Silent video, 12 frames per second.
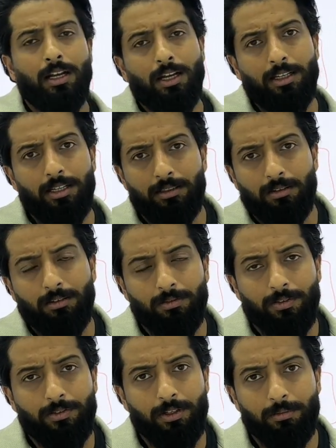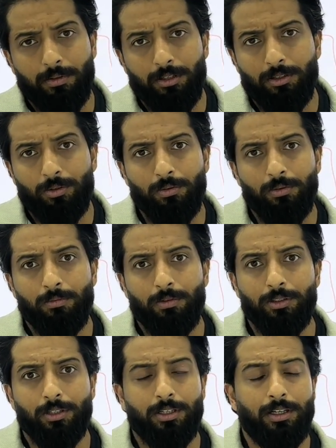and takes another 15 minutes to
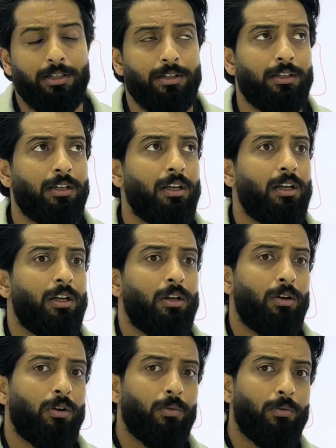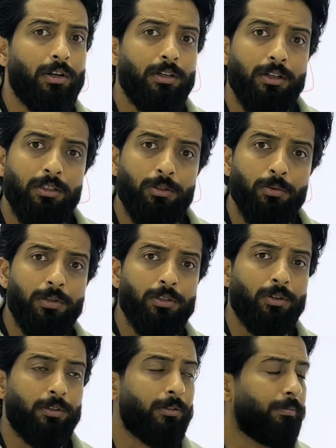Marjan Island, right next to
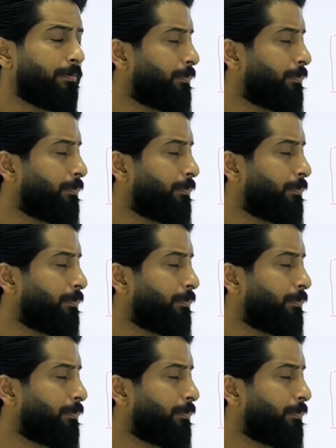each other.